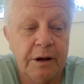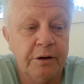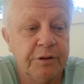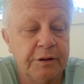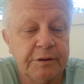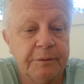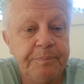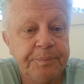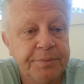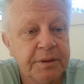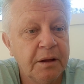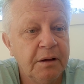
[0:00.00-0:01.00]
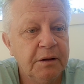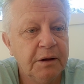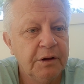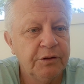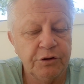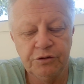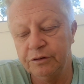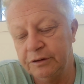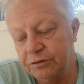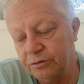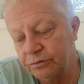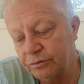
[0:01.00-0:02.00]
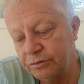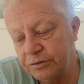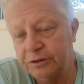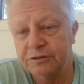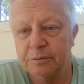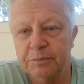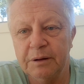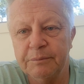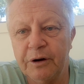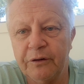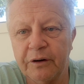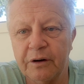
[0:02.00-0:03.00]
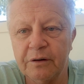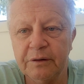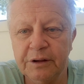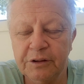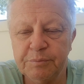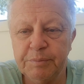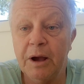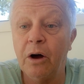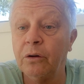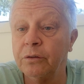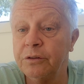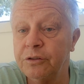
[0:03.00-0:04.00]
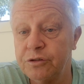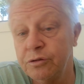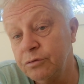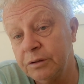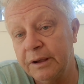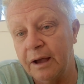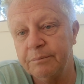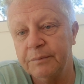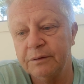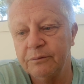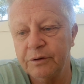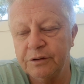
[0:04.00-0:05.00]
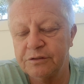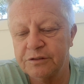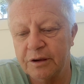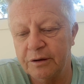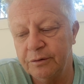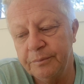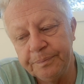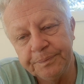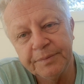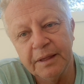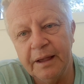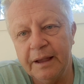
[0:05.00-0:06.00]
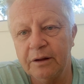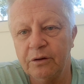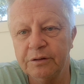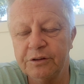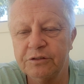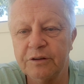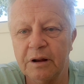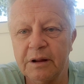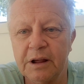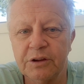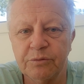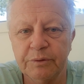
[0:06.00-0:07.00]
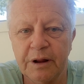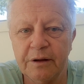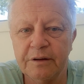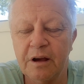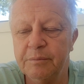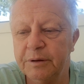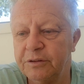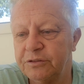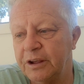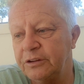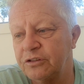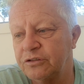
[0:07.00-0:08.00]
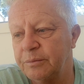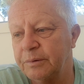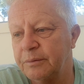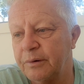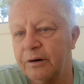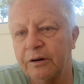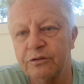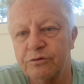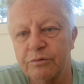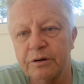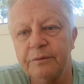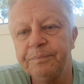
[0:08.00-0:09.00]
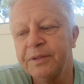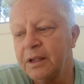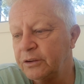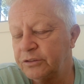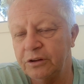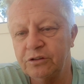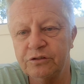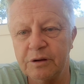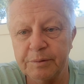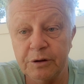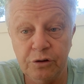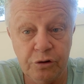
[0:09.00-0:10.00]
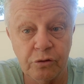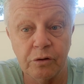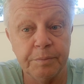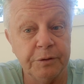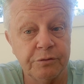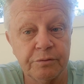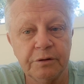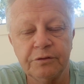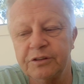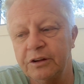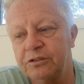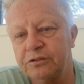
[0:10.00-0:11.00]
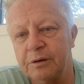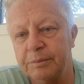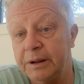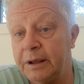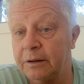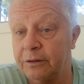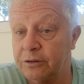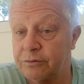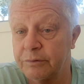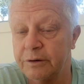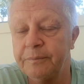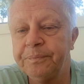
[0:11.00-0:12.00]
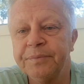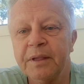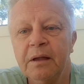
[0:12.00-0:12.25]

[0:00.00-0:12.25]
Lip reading: know that the judicial system in America is beholden to the government. So how long this is going to last, we don't know. But censorship in America is real. Censorship in Europe is real. Censorship in England is real.